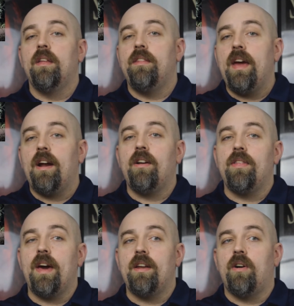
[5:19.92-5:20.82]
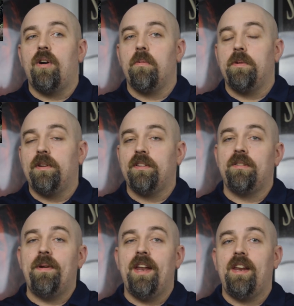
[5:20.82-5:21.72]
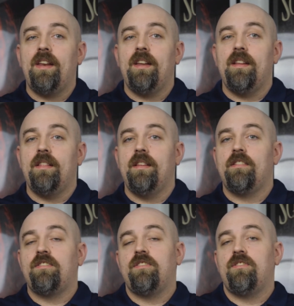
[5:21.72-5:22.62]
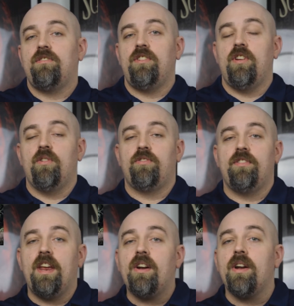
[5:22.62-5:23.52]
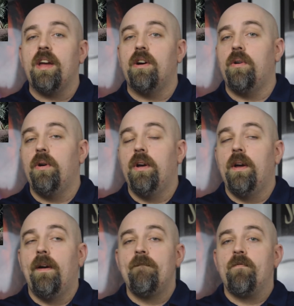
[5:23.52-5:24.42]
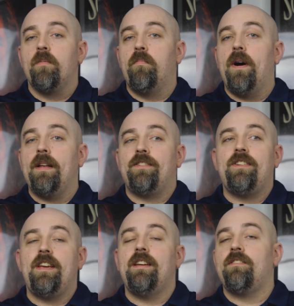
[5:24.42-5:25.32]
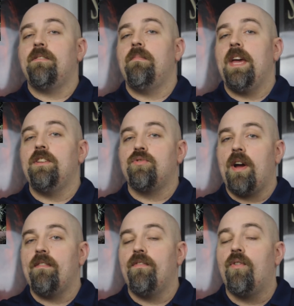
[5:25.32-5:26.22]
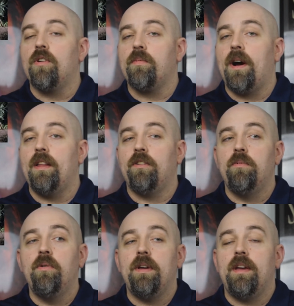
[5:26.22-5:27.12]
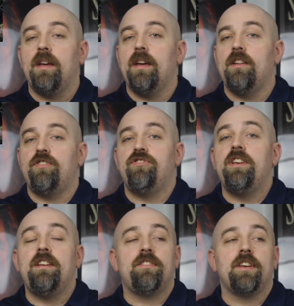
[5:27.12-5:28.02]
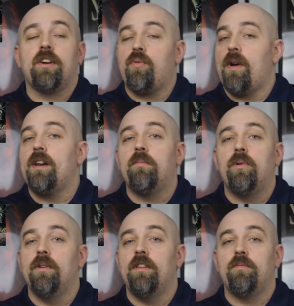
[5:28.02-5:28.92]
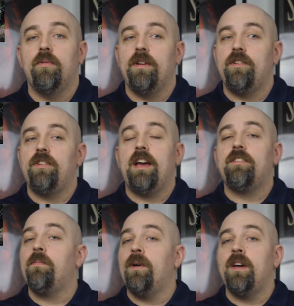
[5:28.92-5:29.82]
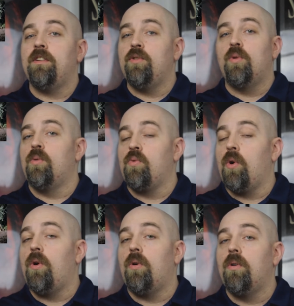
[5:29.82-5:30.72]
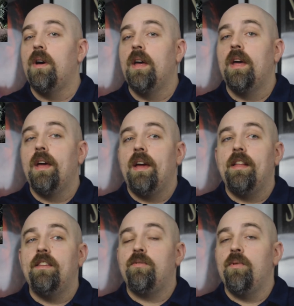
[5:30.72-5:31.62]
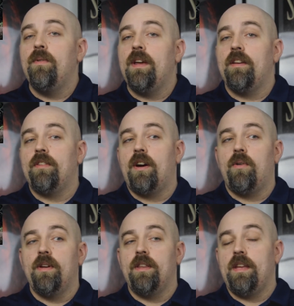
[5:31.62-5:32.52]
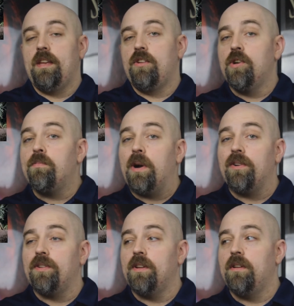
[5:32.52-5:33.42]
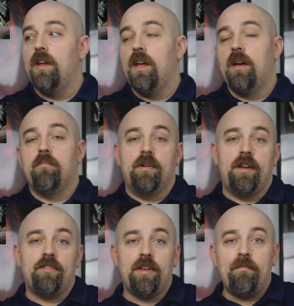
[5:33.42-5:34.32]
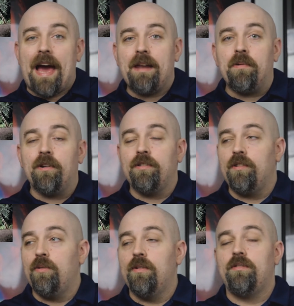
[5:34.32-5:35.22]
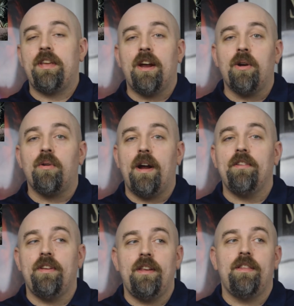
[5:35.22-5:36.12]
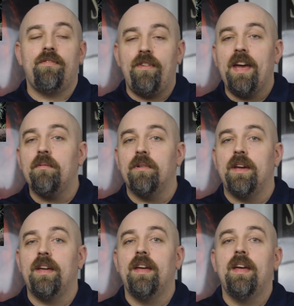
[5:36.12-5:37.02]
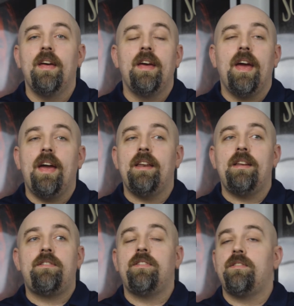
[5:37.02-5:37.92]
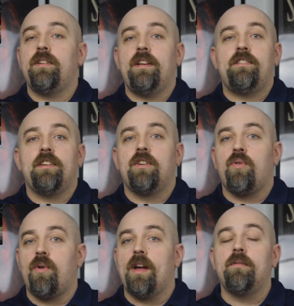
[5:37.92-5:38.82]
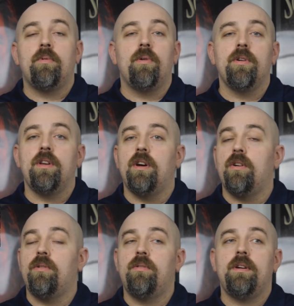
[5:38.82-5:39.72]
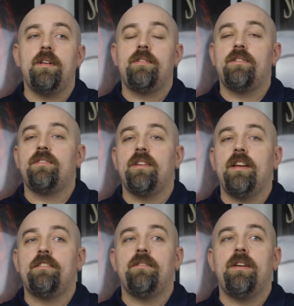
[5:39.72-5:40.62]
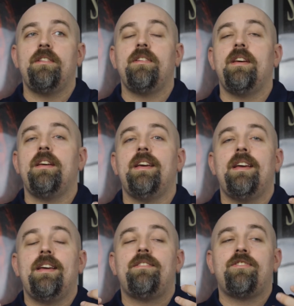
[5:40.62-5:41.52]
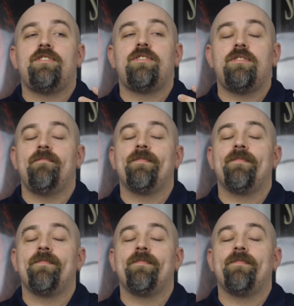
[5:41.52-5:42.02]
there that are participating in this, you know, scenario, but she is the main driving force behind this movie and she is incredible in this movie. She has to play a dual role in this movie as not only the good person, but as the bad person who is terrorizing the family and it's just it's incredible you know it's just it's it's it's